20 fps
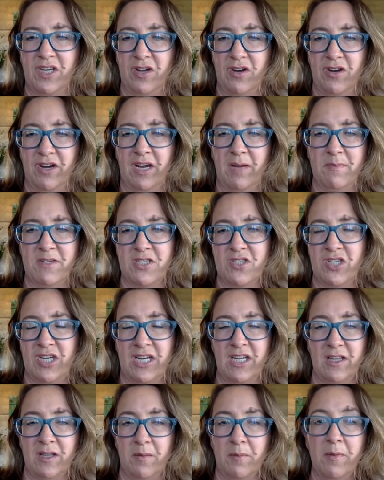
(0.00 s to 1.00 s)
occurring MSG
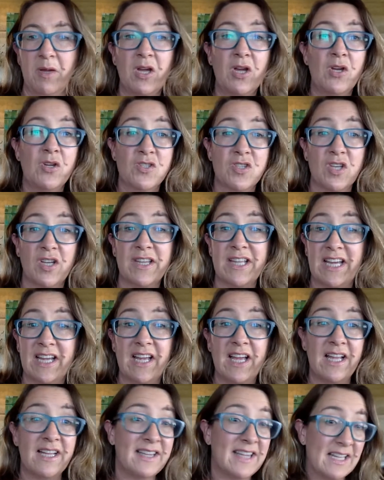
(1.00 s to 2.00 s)
in them. So
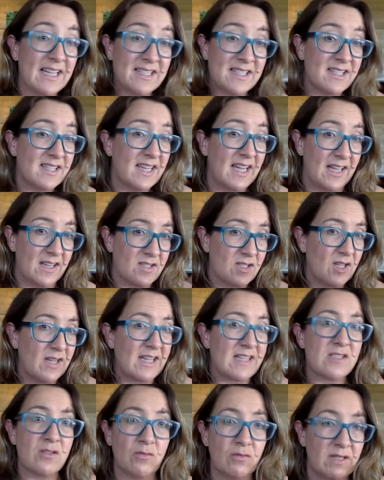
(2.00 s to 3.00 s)

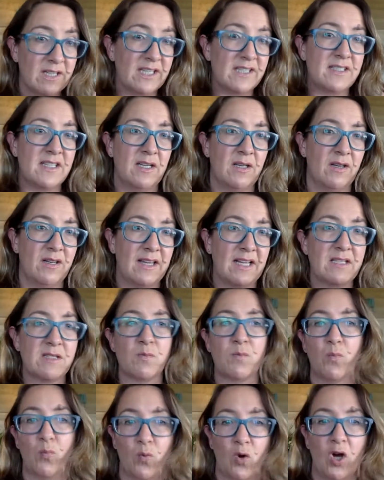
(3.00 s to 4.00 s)
that's all linked in. That's
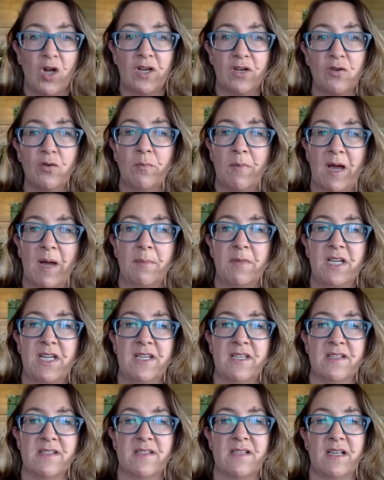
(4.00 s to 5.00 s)
what
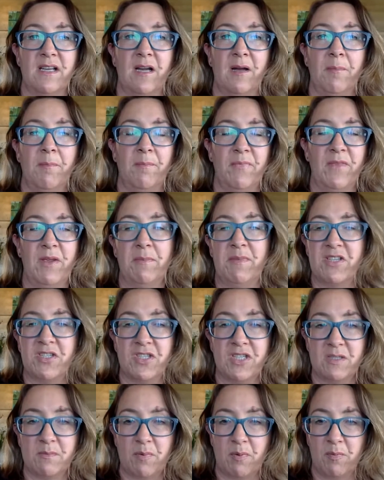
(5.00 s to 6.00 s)
umami is.
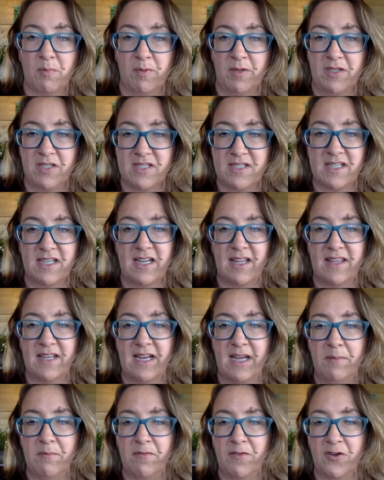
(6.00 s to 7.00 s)
MSG is probably just another
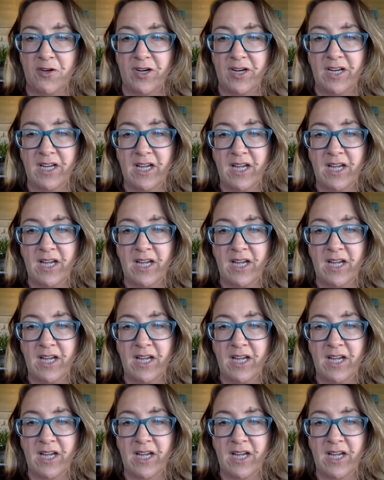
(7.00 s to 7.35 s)
name for it.